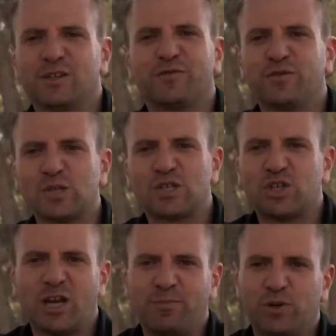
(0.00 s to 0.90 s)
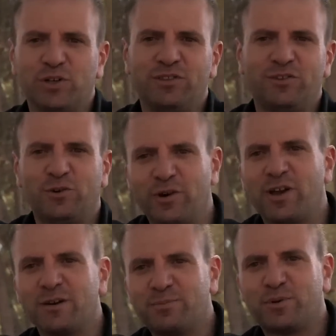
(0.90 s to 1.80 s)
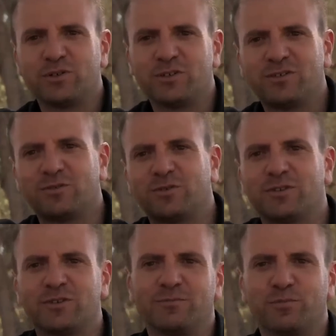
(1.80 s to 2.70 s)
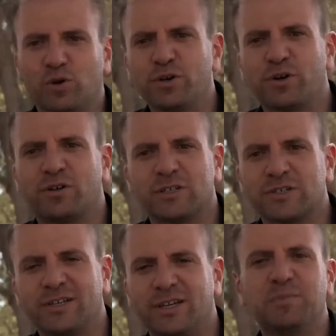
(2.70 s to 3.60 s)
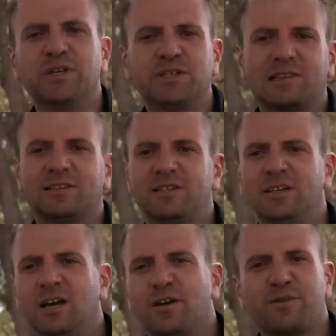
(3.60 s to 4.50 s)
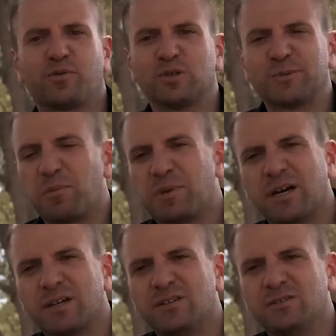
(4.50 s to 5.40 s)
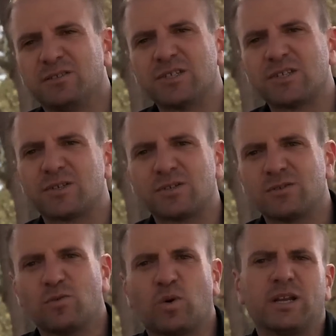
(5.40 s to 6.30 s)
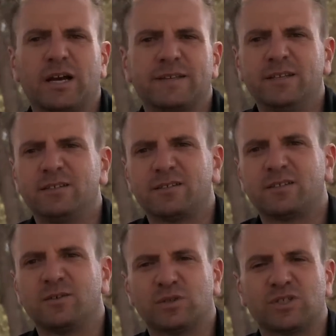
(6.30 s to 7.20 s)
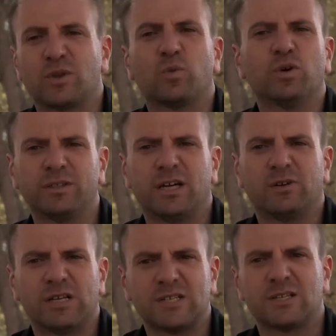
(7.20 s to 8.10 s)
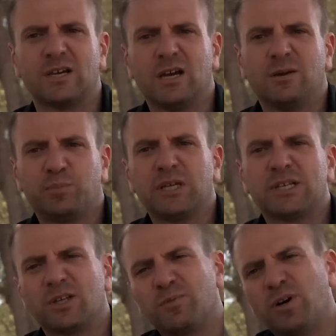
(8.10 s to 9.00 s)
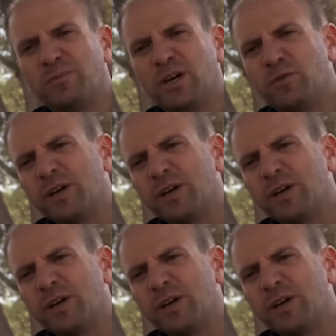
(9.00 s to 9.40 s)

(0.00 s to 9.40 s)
the first checkpoint or airport or border crossing immediately throws me back into this one identity which the world now has placed upon me and